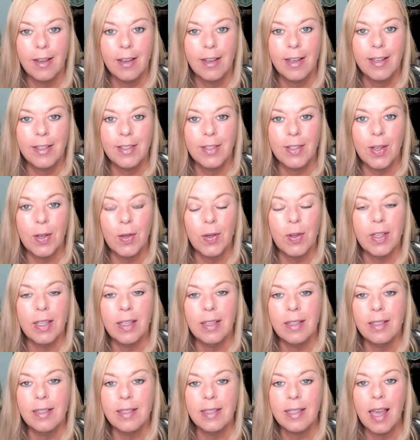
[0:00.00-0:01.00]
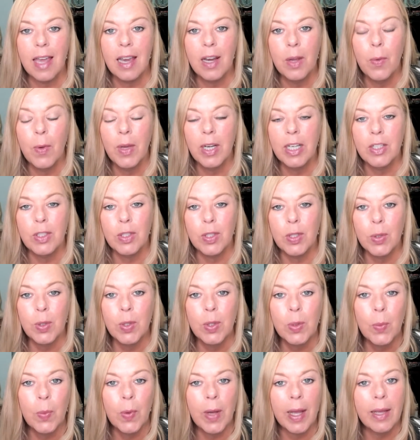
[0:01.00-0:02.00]
So you just kind of want to
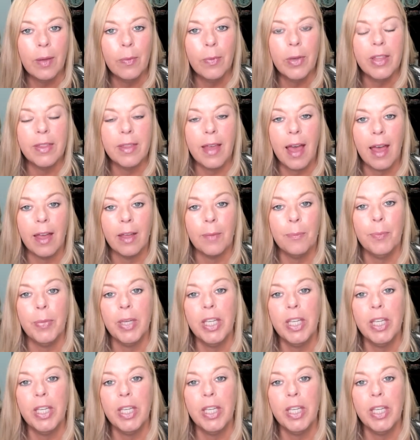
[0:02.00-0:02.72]
do away with that.